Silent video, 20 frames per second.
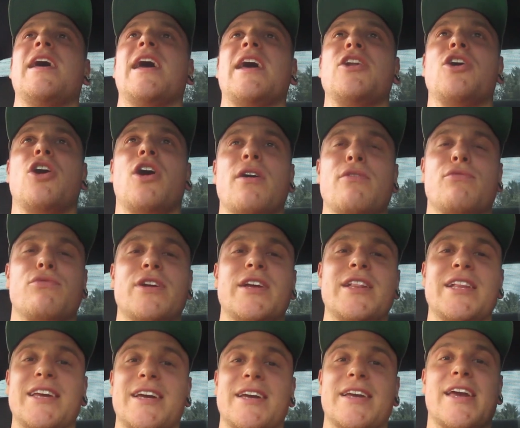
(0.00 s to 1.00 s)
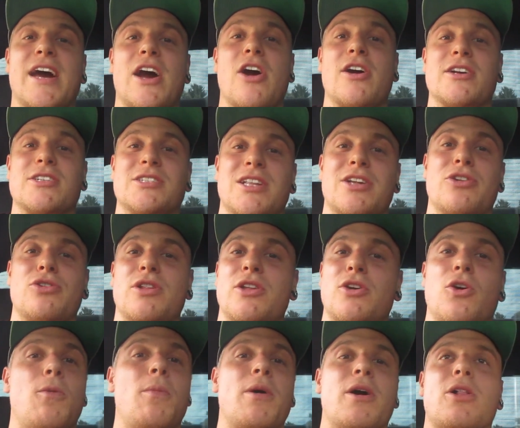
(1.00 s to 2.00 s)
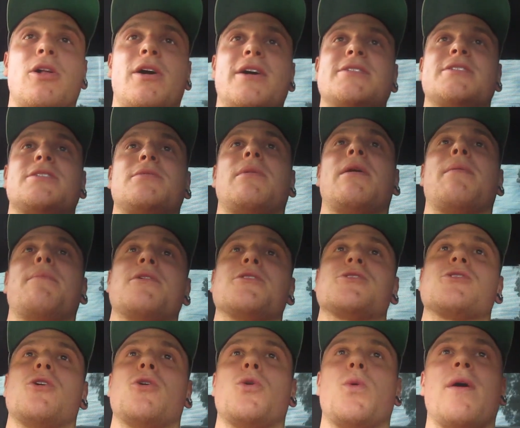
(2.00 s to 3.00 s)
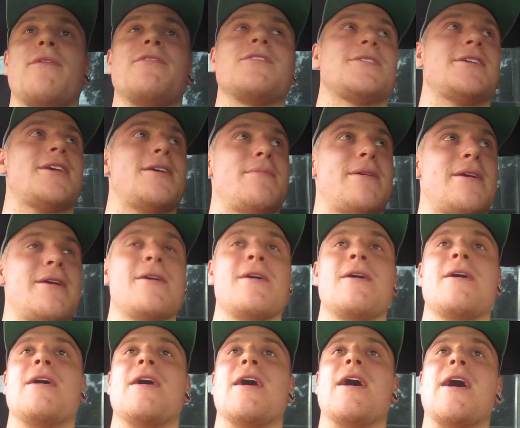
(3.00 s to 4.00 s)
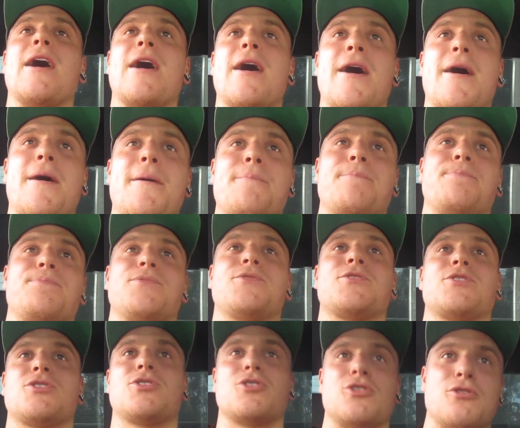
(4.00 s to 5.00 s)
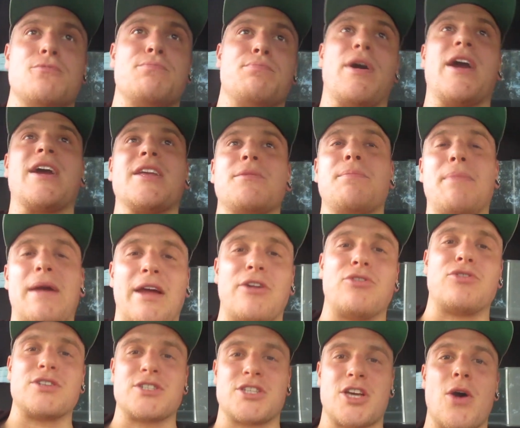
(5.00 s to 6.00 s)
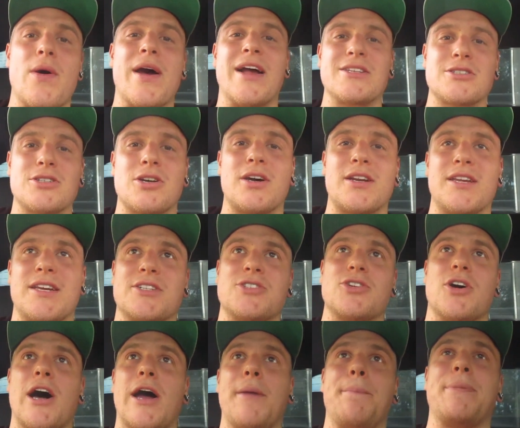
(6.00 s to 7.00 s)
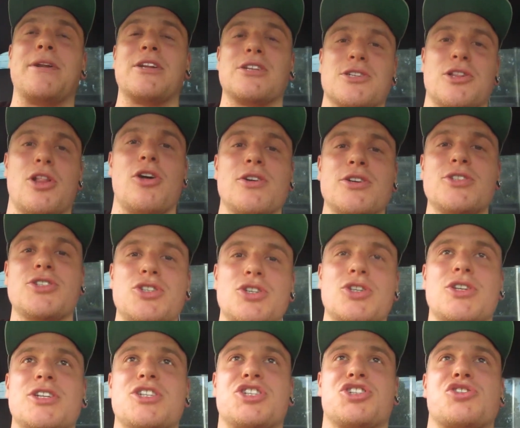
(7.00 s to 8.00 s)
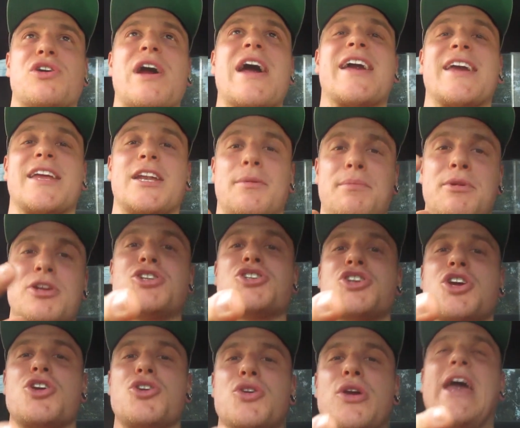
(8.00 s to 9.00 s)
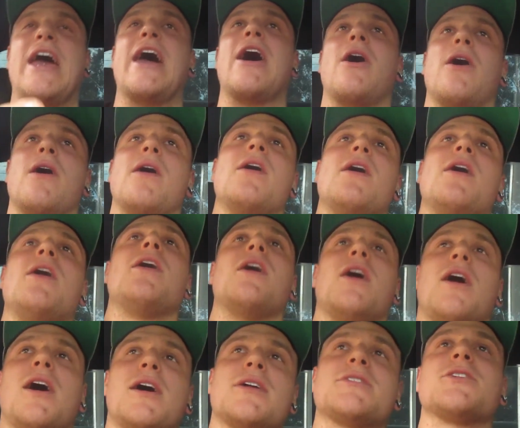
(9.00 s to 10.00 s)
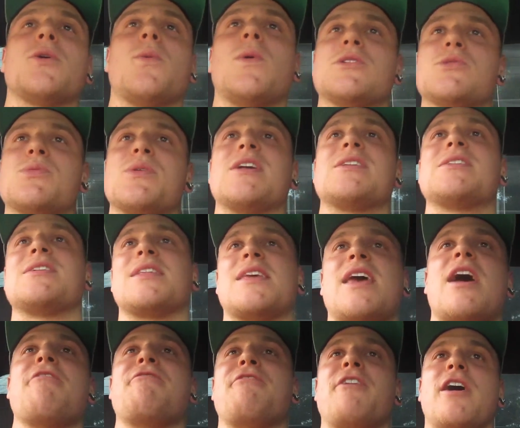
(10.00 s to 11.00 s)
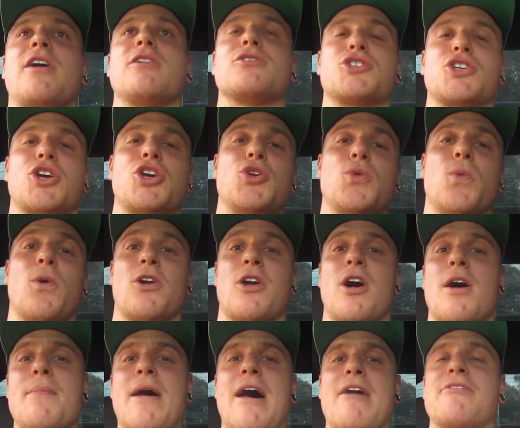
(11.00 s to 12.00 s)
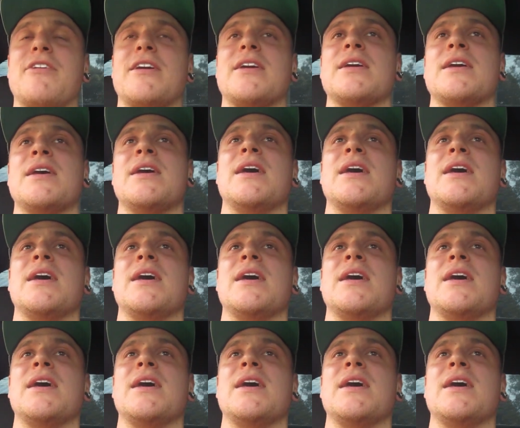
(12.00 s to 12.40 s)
And I really encourage literally all my clients and members or whoever see me to break the boundaries, go outside of your diet, but as long as you can track it, I'm gonna show you how. All right, so once we get to the cafe, I'll show you what I'm having